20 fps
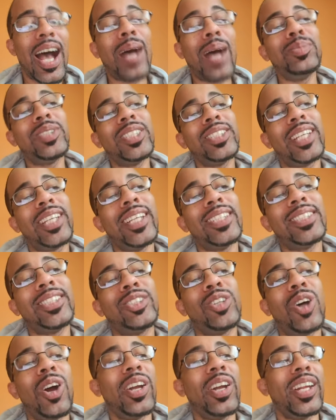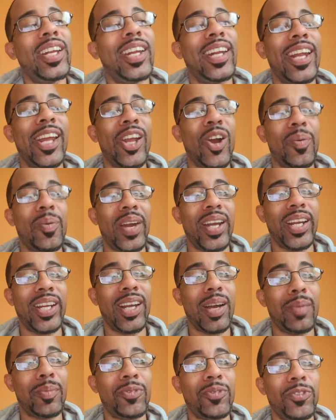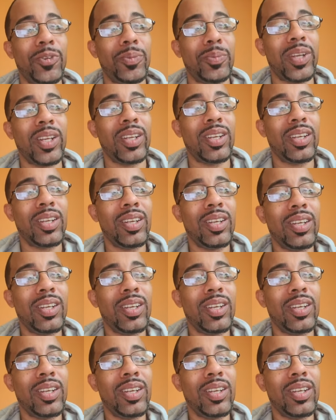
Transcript: I'm just getting started and they already coming for me.